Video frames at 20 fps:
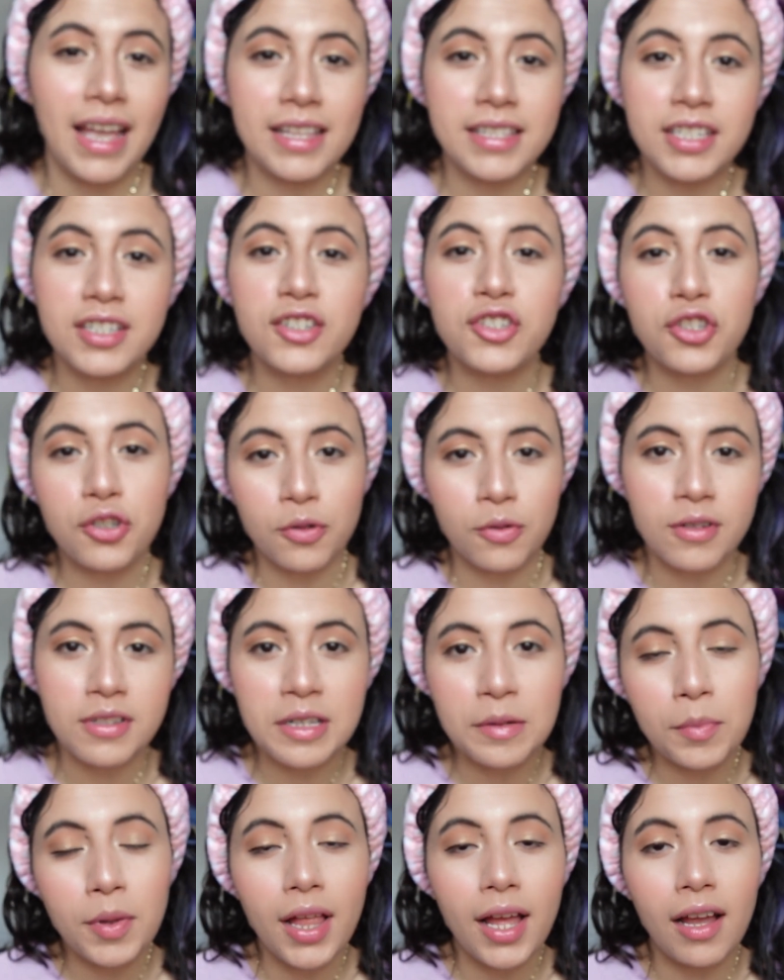I did a school
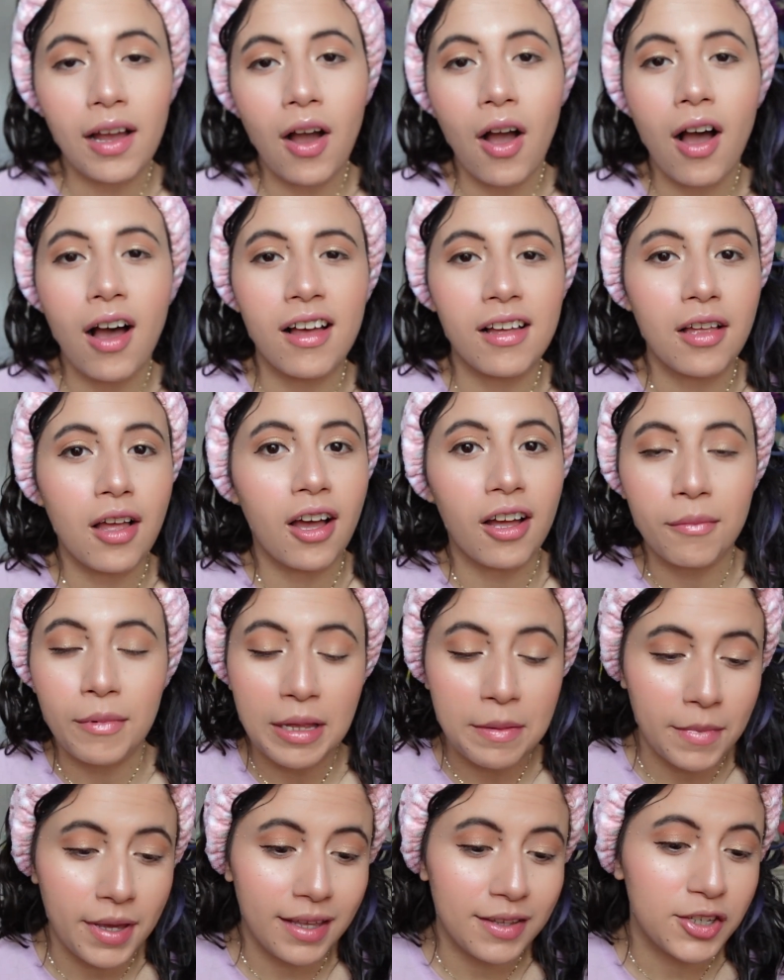supply haul on
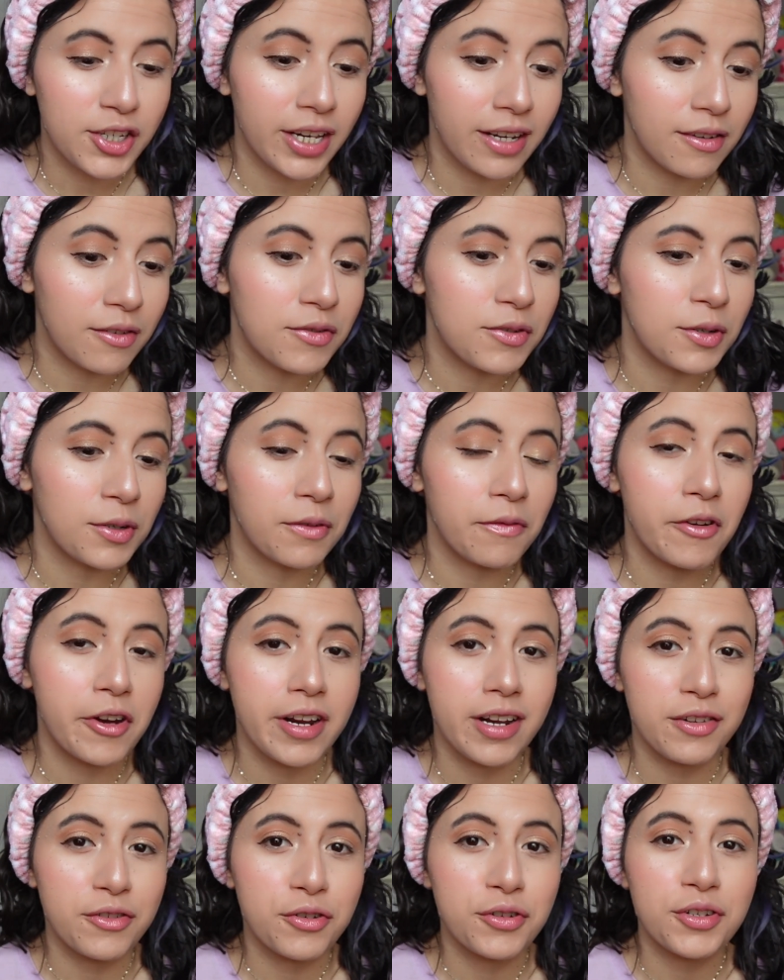my main channel, so if you're
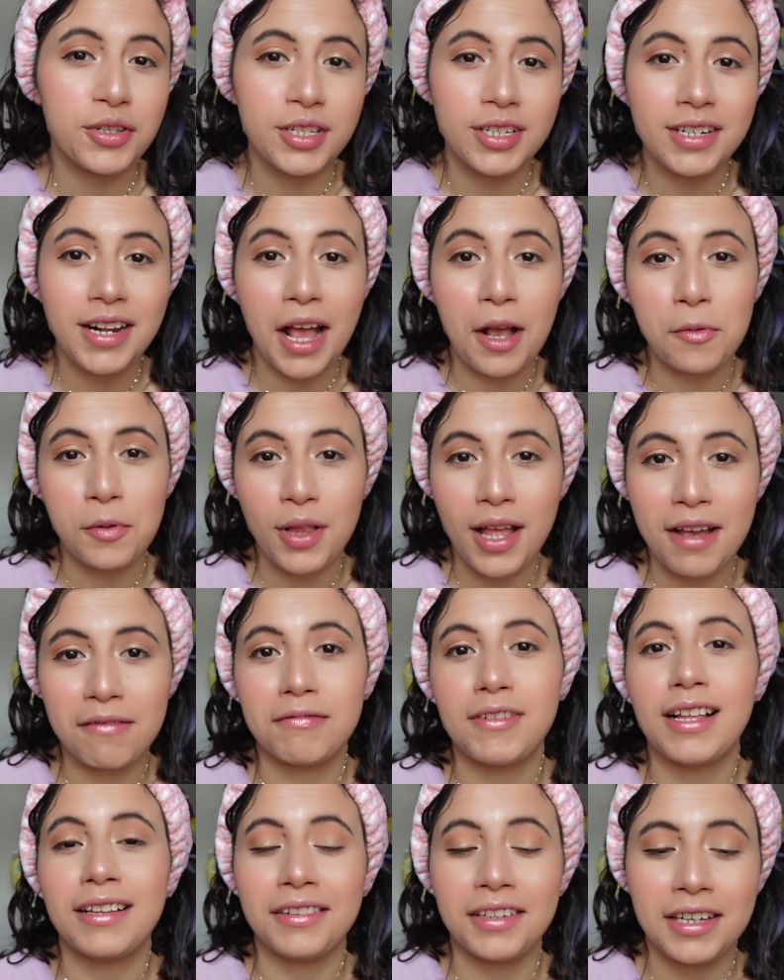interested, I will have
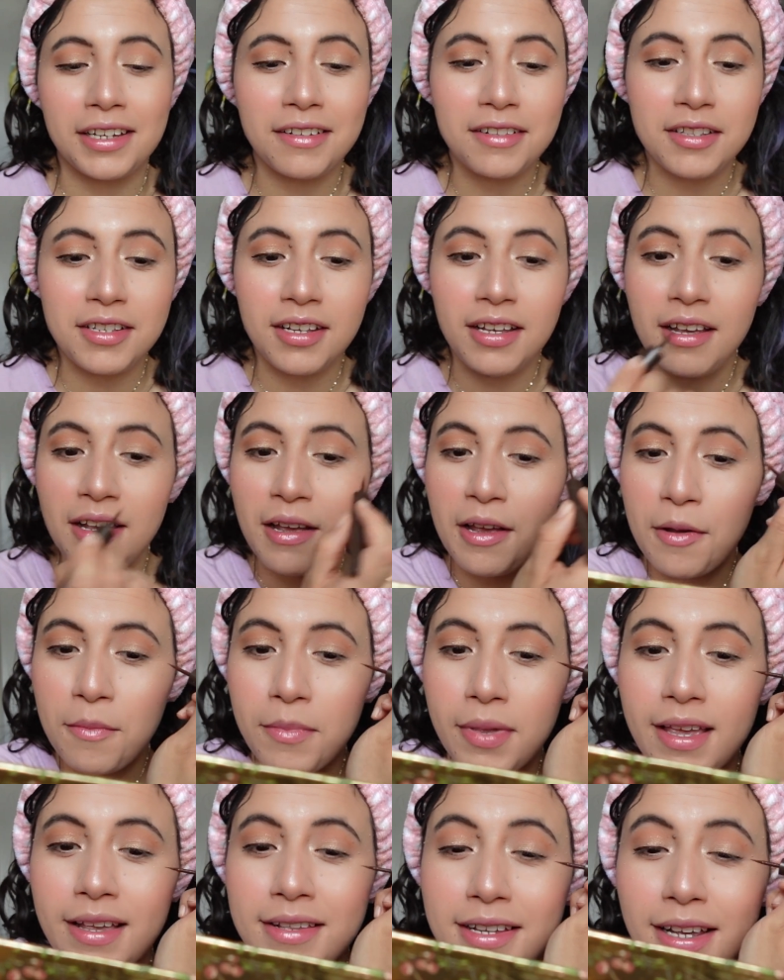that linked,
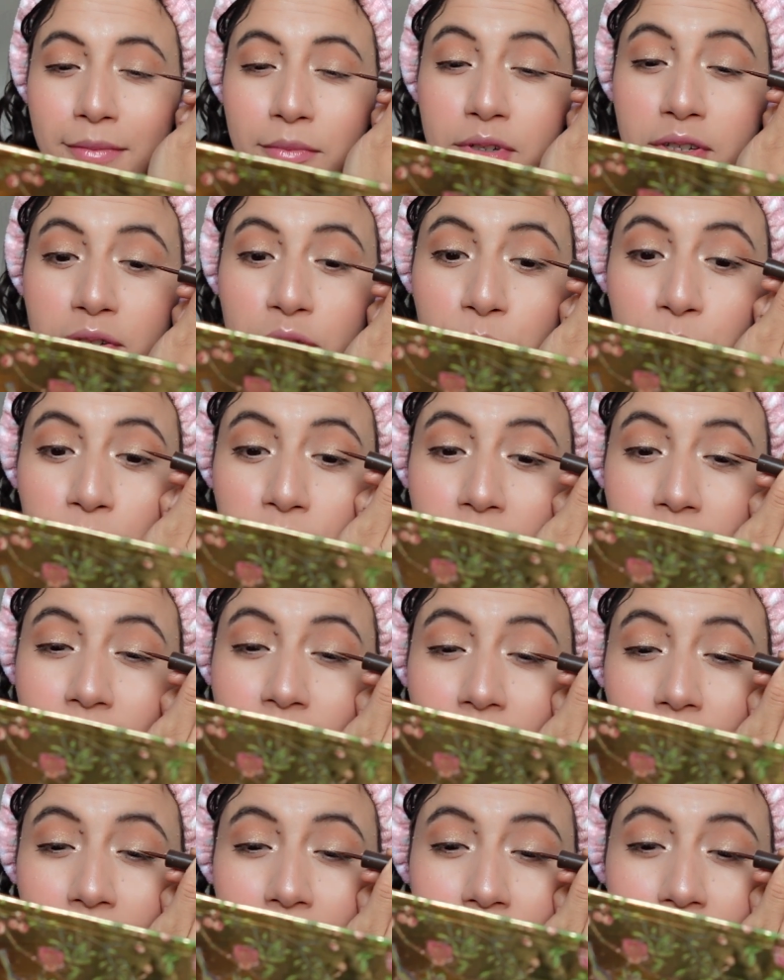because I'm super
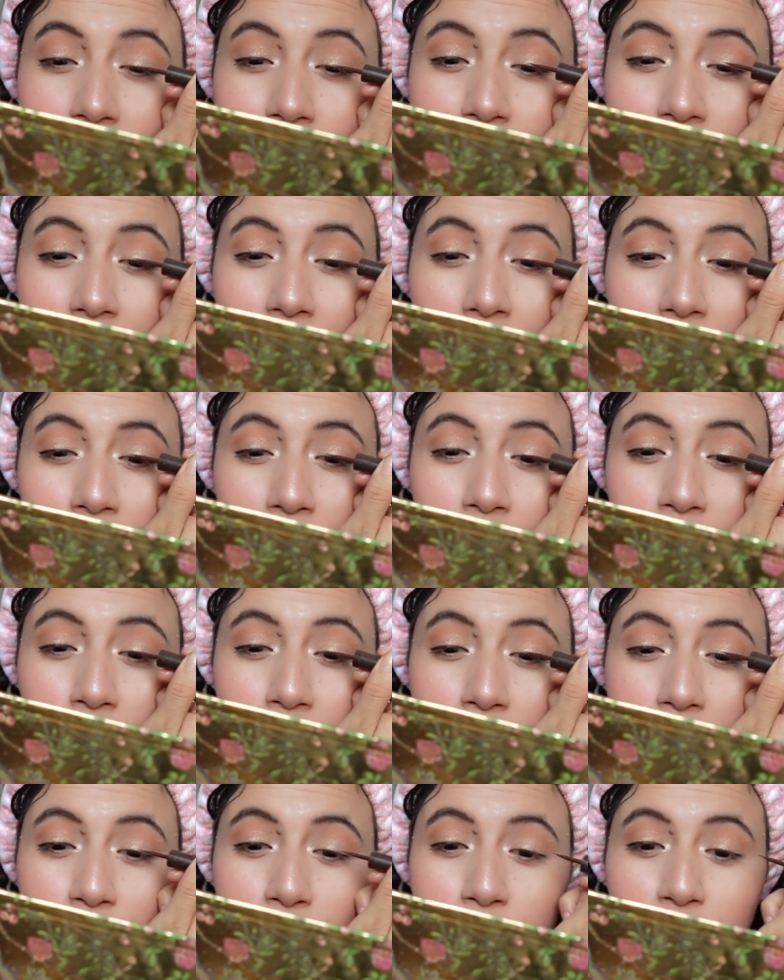excited to have cute
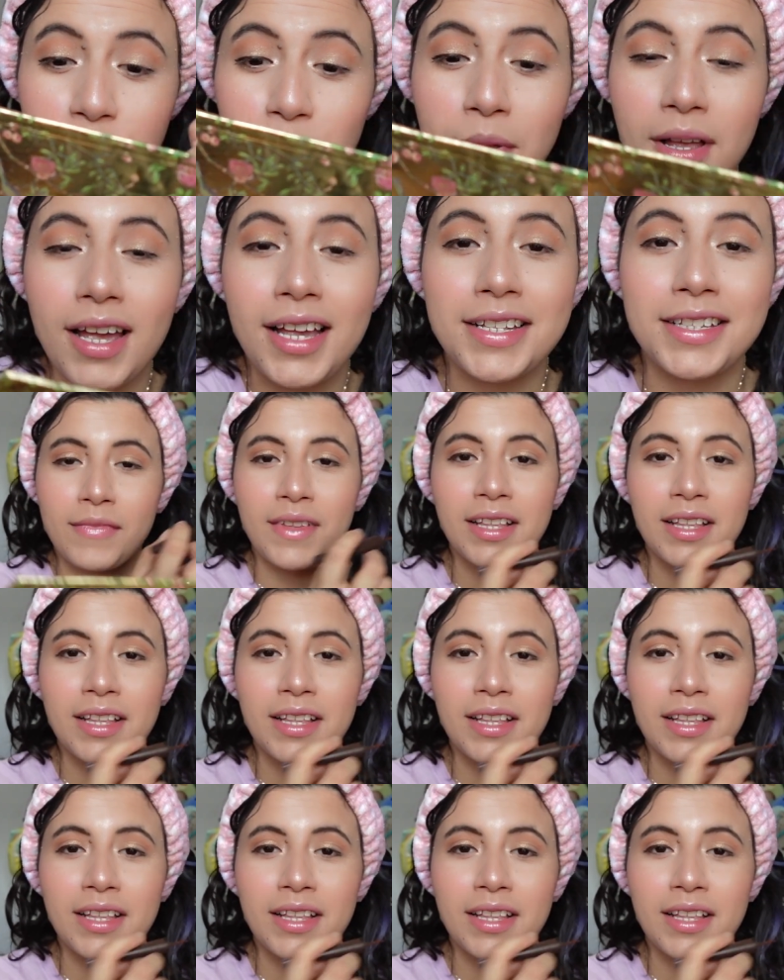school supplies.